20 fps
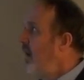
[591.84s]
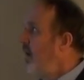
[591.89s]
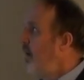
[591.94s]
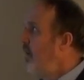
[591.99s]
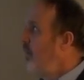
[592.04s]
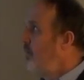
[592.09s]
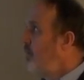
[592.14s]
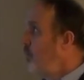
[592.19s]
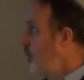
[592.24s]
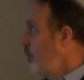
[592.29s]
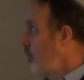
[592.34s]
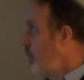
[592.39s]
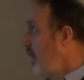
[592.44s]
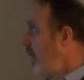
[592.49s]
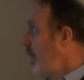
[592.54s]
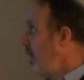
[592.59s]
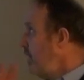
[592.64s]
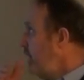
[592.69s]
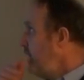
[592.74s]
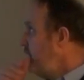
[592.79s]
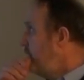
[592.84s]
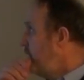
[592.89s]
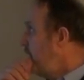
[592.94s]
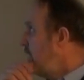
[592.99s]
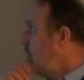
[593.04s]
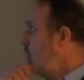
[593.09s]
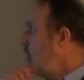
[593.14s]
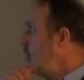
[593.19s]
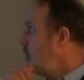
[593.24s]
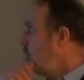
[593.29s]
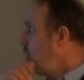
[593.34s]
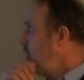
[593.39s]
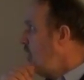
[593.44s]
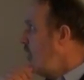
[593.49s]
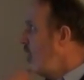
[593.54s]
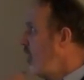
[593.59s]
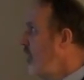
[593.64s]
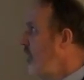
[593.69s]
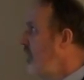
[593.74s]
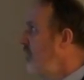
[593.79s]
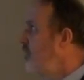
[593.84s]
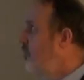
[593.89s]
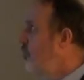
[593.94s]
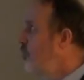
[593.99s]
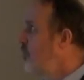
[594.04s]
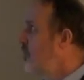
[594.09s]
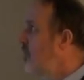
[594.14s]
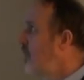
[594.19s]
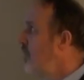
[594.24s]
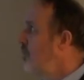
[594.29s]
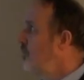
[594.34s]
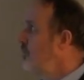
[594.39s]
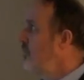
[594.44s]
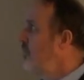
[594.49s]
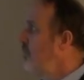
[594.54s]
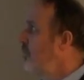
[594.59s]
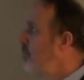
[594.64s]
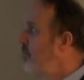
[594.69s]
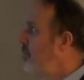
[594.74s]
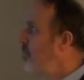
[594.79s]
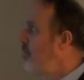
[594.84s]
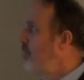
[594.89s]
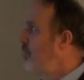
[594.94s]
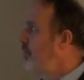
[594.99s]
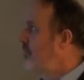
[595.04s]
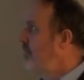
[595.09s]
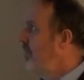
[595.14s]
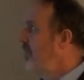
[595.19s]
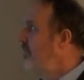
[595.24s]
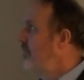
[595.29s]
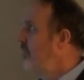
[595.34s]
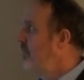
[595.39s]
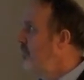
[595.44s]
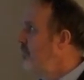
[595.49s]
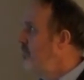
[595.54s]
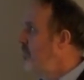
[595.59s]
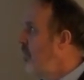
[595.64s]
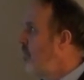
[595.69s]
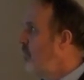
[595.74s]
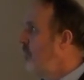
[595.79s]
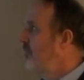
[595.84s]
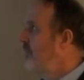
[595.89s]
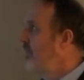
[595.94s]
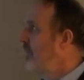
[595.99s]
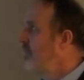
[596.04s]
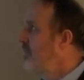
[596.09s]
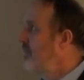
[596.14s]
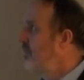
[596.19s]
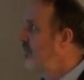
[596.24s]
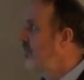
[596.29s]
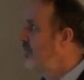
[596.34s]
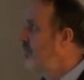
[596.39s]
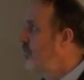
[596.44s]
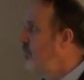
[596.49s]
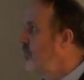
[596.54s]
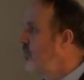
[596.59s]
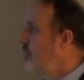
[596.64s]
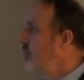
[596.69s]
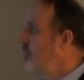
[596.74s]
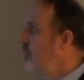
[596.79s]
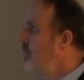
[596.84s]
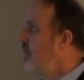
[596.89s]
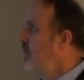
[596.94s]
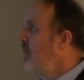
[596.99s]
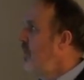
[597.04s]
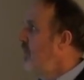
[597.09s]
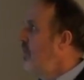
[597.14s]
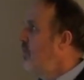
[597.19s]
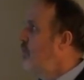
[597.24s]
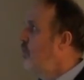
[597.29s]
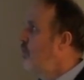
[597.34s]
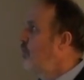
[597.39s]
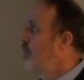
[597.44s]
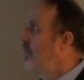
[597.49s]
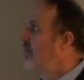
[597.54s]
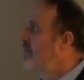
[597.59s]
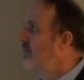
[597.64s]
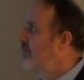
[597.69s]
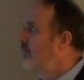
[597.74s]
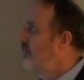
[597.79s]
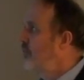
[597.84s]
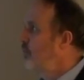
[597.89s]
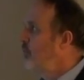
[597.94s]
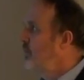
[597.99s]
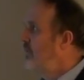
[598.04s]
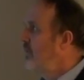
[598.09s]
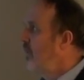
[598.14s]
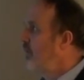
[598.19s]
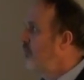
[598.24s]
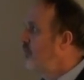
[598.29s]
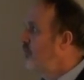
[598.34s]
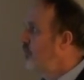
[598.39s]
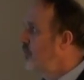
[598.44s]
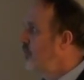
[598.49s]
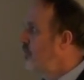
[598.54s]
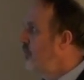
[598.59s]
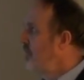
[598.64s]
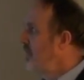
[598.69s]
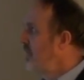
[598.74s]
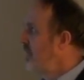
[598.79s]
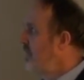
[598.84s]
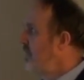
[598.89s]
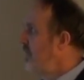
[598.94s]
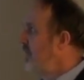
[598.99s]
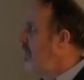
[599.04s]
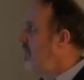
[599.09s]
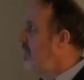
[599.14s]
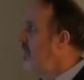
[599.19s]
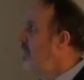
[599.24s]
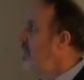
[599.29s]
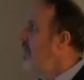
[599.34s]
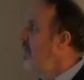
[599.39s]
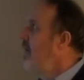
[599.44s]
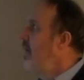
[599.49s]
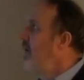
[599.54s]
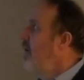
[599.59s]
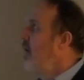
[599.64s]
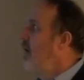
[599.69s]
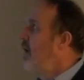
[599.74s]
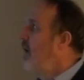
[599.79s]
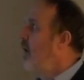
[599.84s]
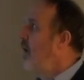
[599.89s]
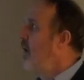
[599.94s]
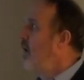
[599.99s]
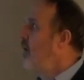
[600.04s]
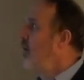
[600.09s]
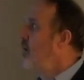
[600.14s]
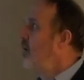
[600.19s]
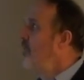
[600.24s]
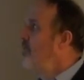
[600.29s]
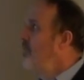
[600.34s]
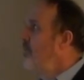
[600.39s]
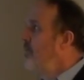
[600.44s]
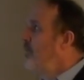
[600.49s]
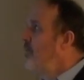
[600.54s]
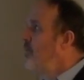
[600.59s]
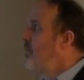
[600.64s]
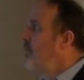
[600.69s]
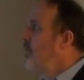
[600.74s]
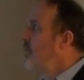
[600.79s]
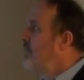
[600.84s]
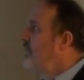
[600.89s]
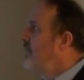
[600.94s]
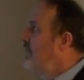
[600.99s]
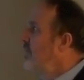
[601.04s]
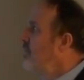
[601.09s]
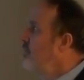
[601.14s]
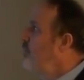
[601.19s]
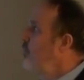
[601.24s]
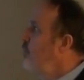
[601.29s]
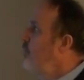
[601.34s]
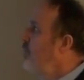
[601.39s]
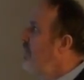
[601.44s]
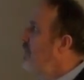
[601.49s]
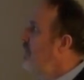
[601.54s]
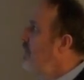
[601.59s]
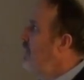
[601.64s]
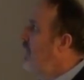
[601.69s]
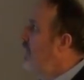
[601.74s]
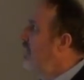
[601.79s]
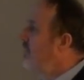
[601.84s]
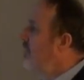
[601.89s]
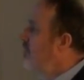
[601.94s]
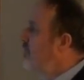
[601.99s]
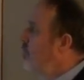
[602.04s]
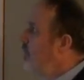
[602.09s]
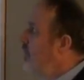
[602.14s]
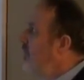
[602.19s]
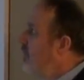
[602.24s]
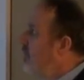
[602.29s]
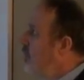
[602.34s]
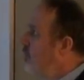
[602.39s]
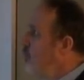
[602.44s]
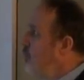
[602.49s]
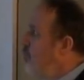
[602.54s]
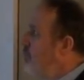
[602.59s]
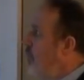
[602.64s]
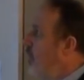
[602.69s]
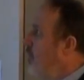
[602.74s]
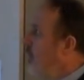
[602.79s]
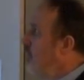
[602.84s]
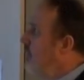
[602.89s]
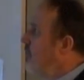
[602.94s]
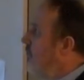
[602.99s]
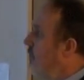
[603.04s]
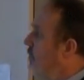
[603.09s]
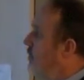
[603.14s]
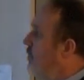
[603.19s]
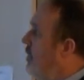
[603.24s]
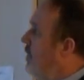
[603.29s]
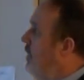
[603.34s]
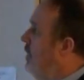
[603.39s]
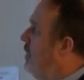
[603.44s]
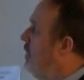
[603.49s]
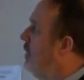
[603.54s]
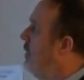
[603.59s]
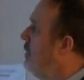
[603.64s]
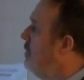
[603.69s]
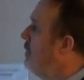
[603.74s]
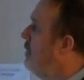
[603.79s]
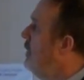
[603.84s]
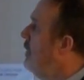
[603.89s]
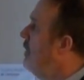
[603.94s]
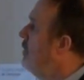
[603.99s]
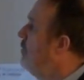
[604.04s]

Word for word: um, taking into account the purchasing power standards to correct with affordability. Um, then we had 22 points um,